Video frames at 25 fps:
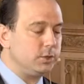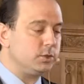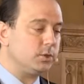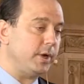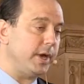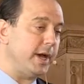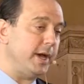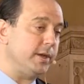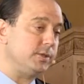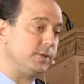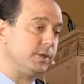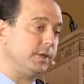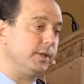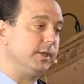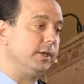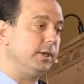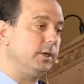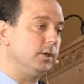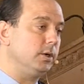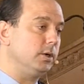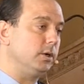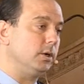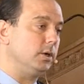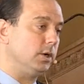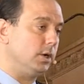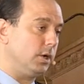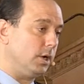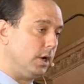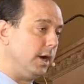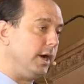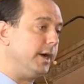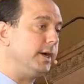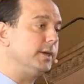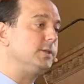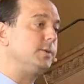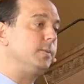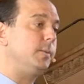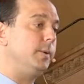tragically her, her
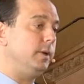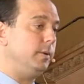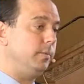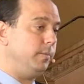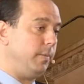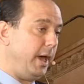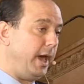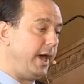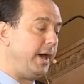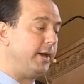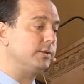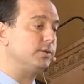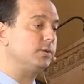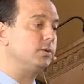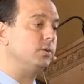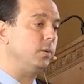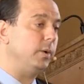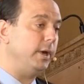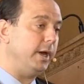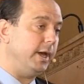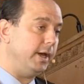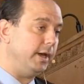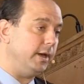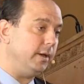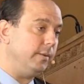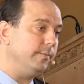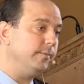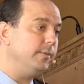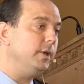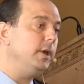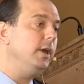husband passed away,